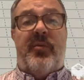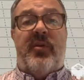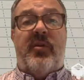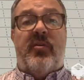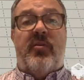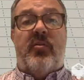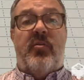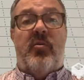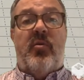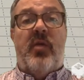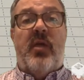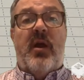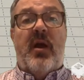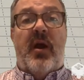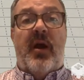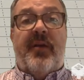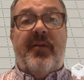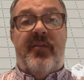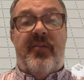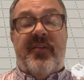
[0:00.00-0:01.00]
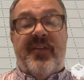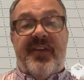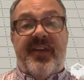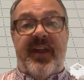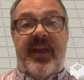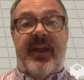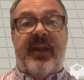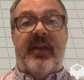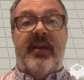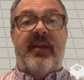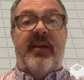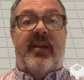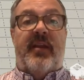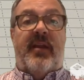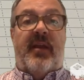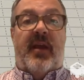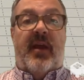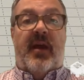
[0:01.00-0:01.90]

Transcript: you understand